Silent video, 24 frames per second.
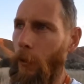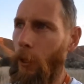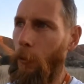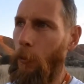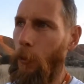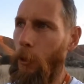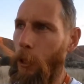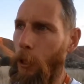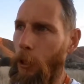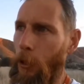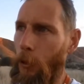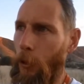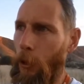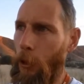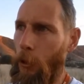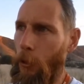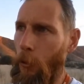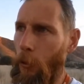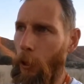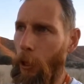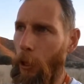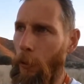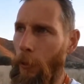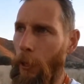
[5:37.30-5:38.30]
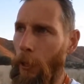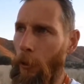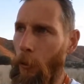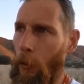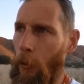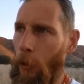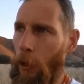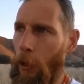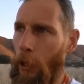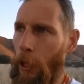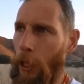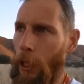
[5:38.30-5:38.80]
and we're just sort of talking about
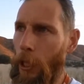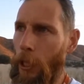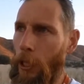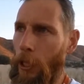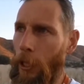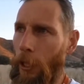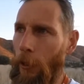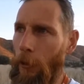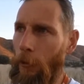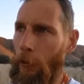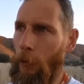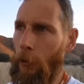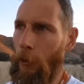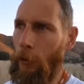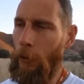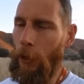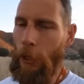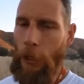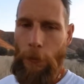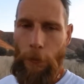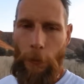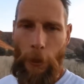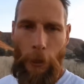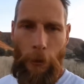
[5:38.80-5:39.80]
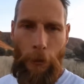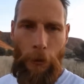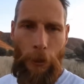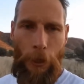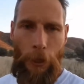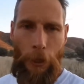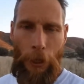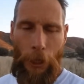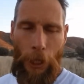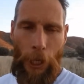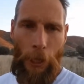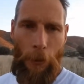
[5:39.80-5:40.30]
all the things that we've experienced
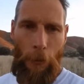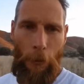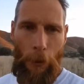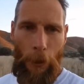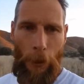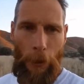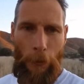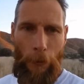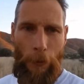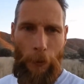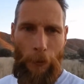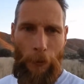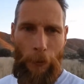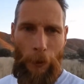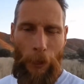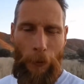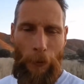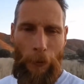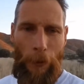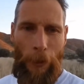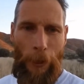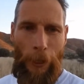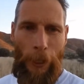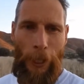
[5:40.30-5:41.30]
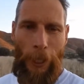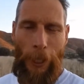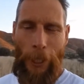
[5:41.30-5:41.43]
and shared one with another.